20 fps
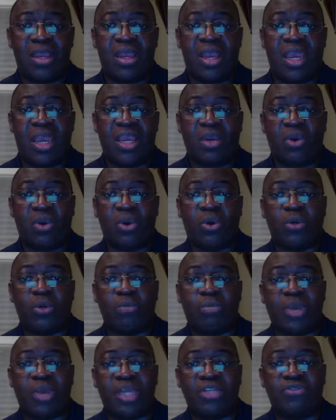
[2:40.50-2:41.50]
end
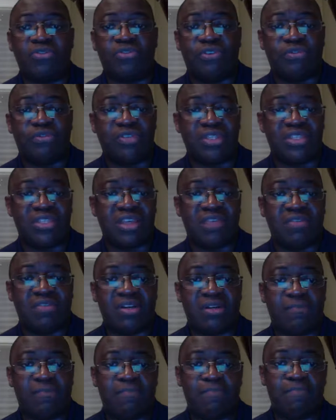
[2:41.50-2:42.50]
quote, page
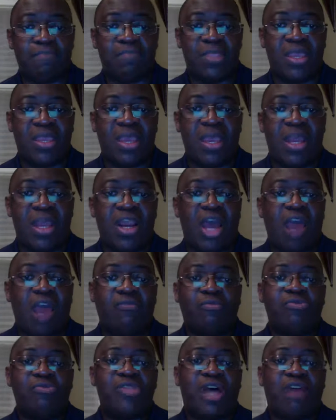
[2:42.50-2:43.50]
57. Now,
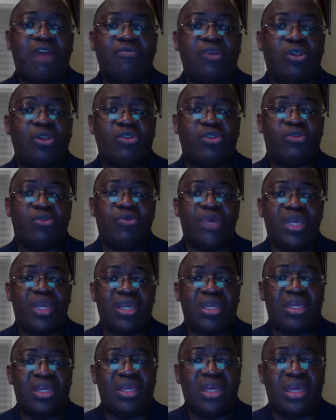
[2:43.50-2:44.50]
I've observed all
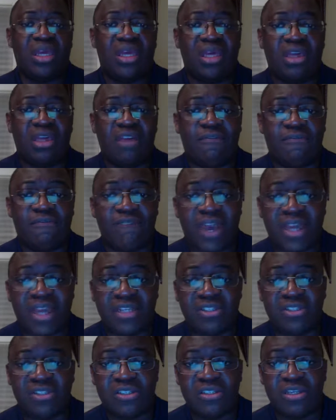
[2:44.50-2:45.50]
three
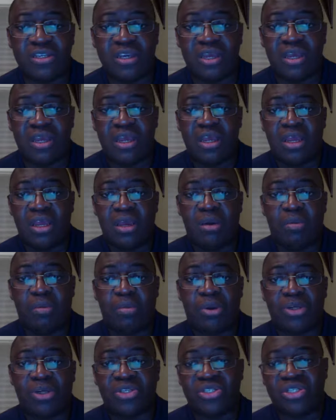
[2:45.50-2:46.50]
effects
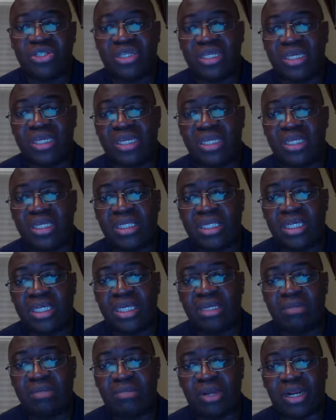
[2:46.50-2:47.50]
personally
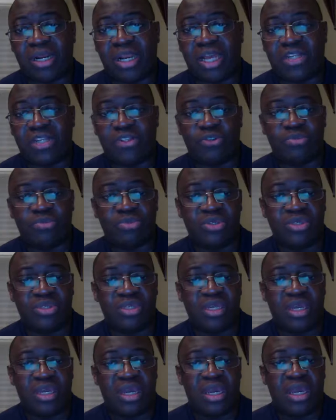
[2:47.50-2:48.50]
and in my
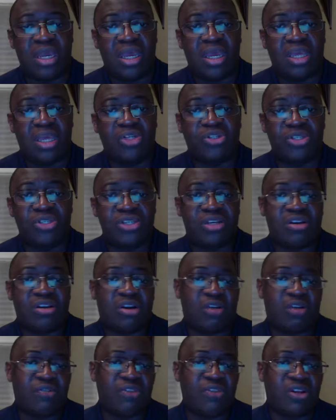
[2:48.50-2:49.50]
classrooms. Intrinsic
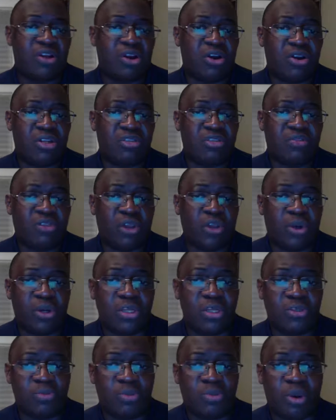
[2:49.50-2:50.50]
cognitive
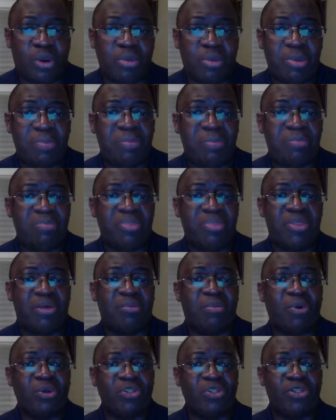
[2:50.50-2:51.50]
load is probably
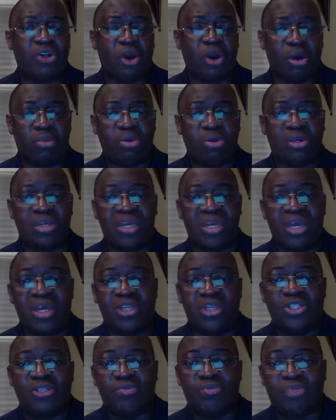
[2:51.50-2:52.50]
the most common,
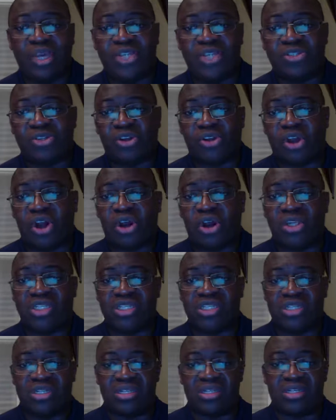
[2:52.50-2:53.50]
which is based on
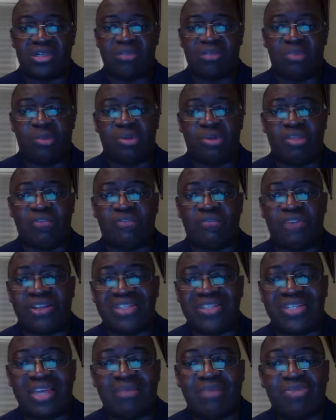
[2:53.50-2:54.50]
content. I remember the
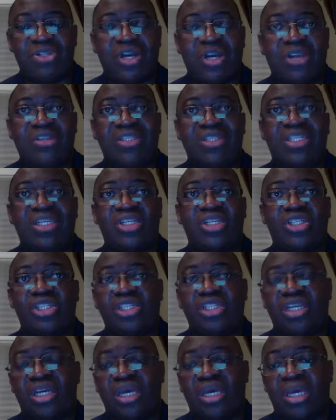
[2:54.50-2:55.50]
first time trying to
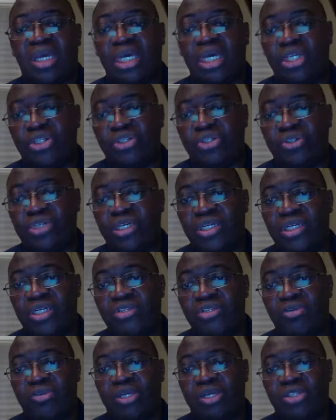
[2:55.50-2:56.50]
teach history
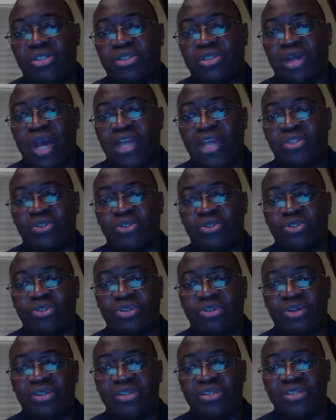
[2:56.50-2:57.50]
to a bunch of high school
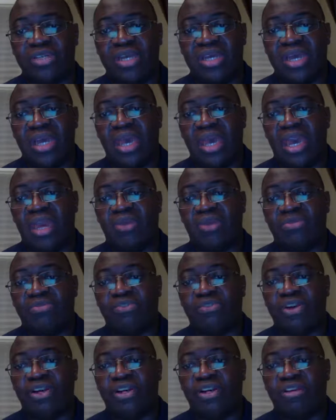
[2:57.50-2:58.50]
students, and it was
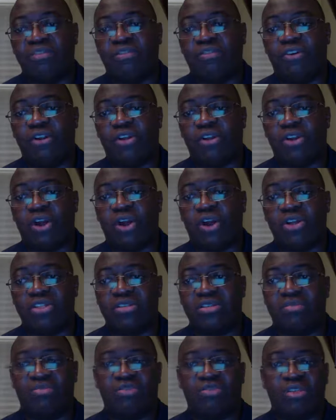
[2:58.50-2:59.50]
a very difficult
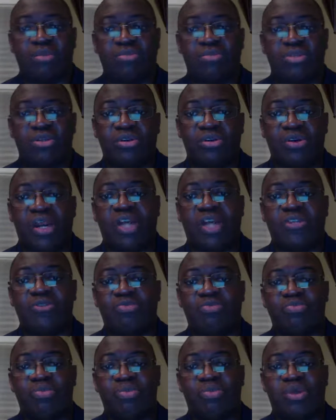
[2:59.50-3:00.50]
concept for them to
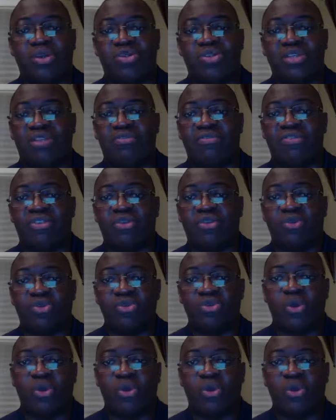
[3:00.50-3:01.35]
grasp because everything was